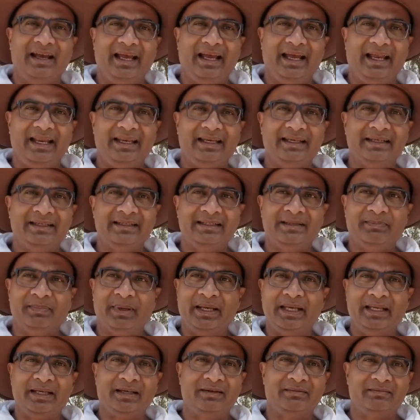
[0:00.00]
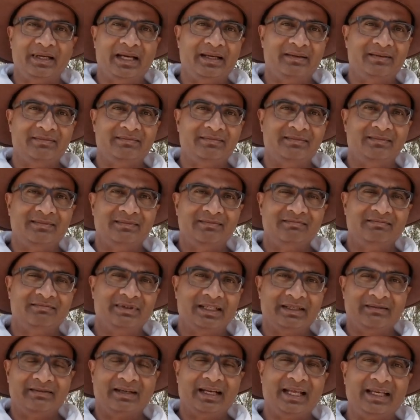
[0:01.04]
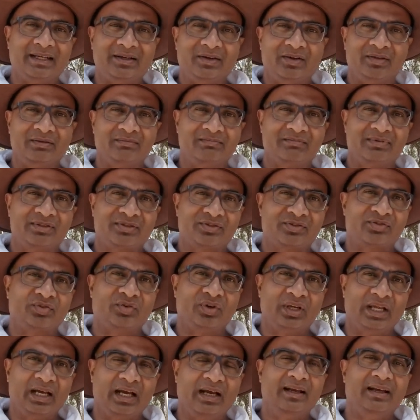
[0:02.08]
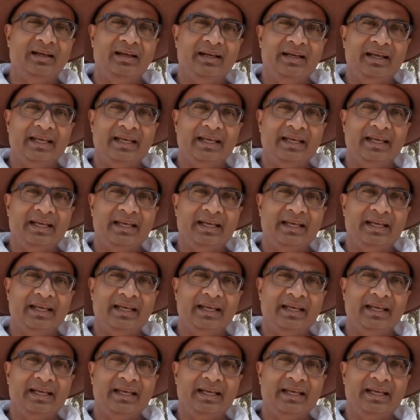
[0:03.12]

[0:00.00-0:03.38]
and we're relying on solar